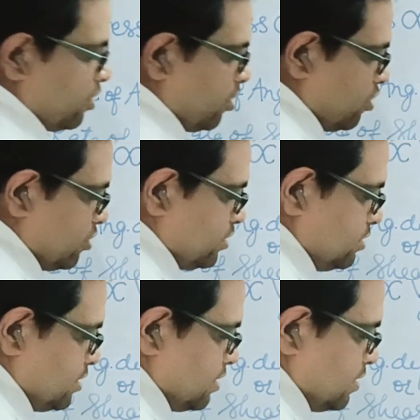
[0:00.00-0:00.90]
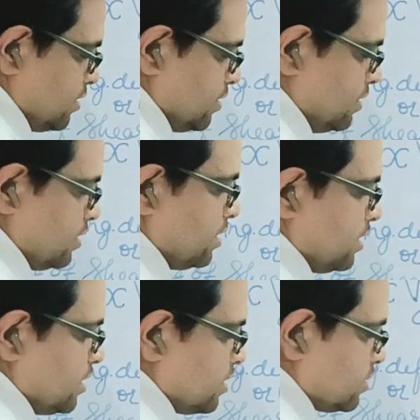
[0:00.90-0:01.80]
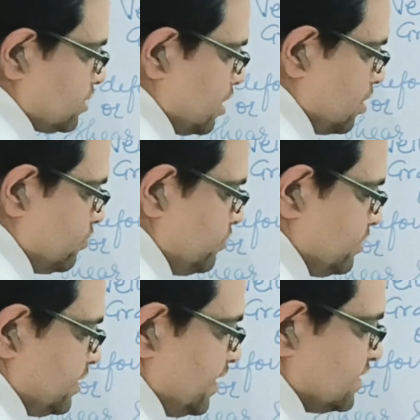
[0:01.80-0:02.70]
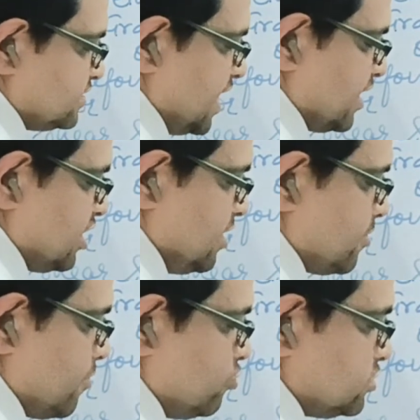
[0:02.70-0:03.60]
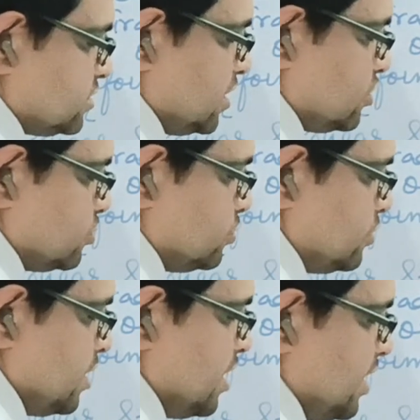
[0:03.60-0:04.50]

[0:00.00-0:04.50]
or tau, it is directly proportional to